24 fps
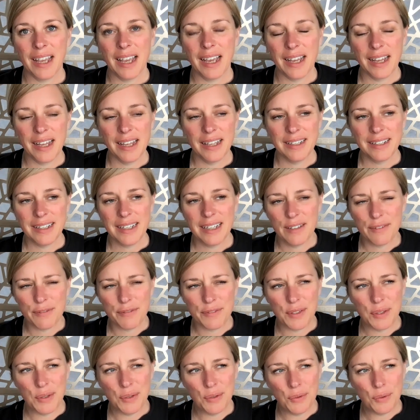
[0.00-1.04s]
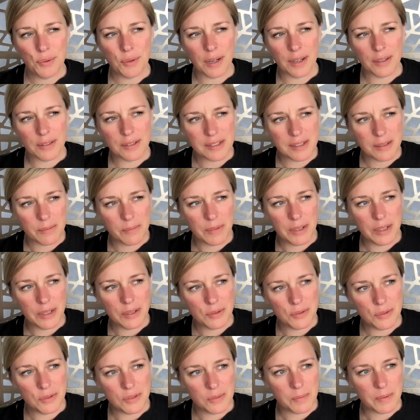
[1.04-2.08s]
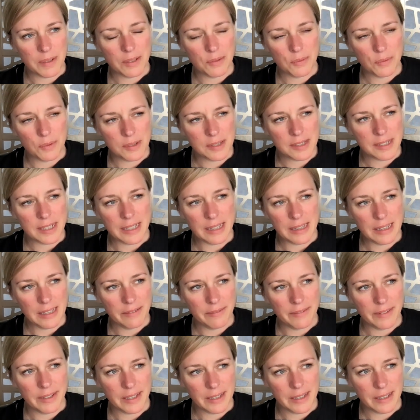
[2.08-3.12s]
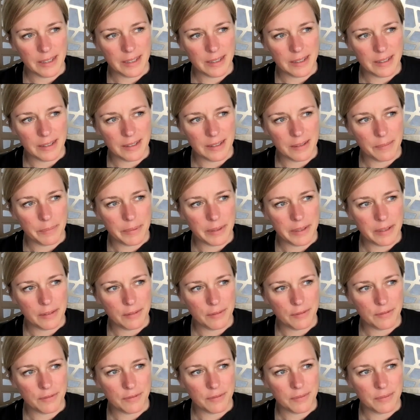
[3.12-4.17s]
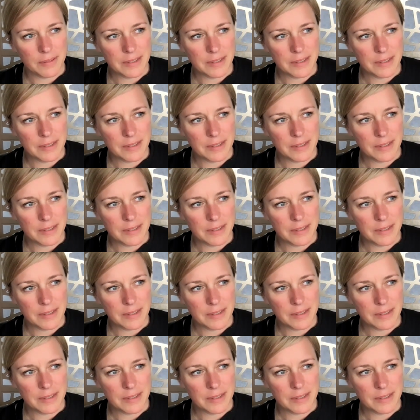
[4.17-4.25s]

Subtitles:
and if you are somebody who's been, we'll say, living in a bit of